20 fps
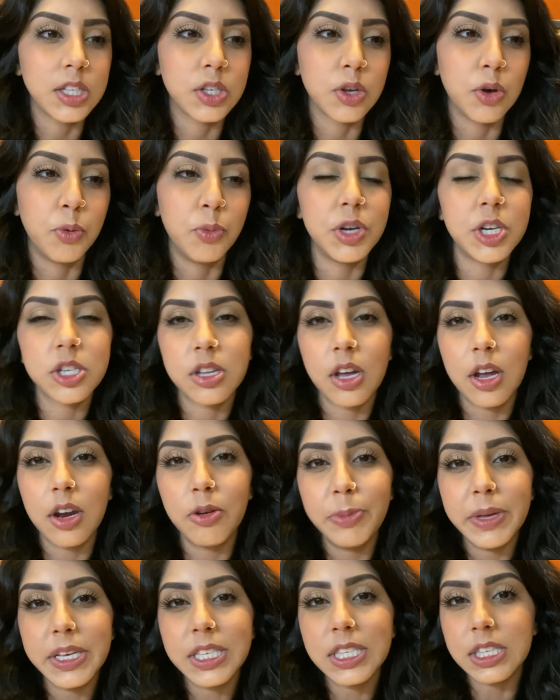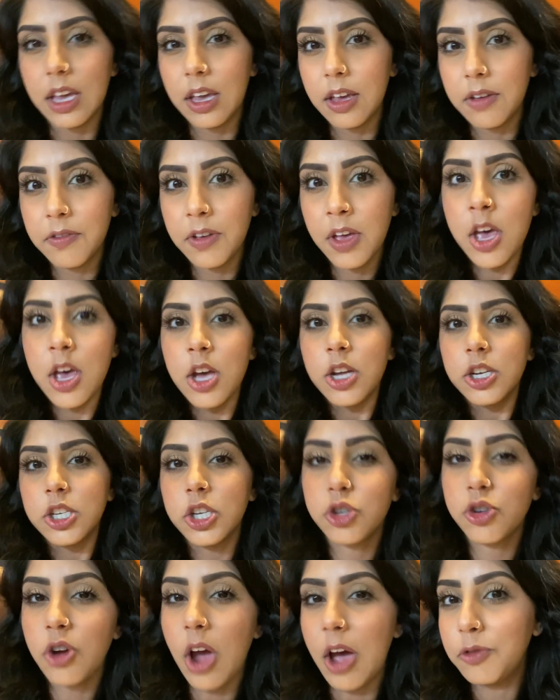So we just thought it would be safe to
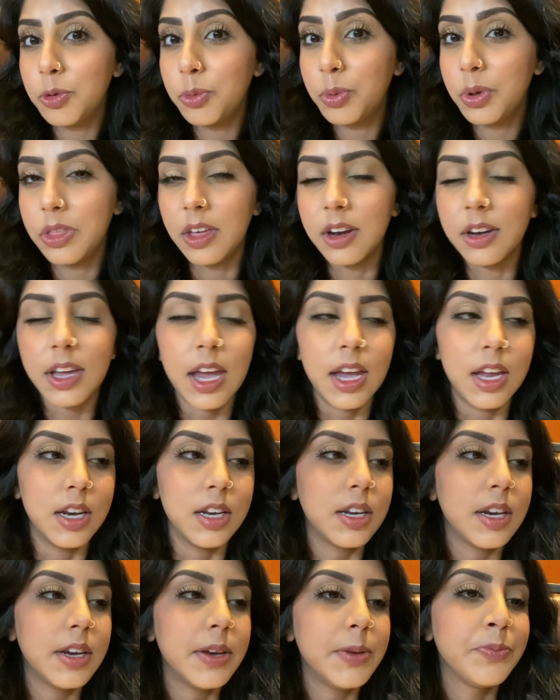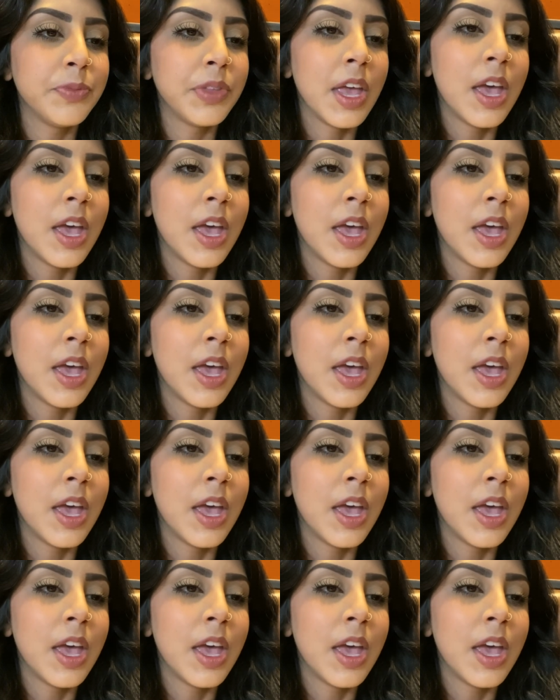travel within Canada.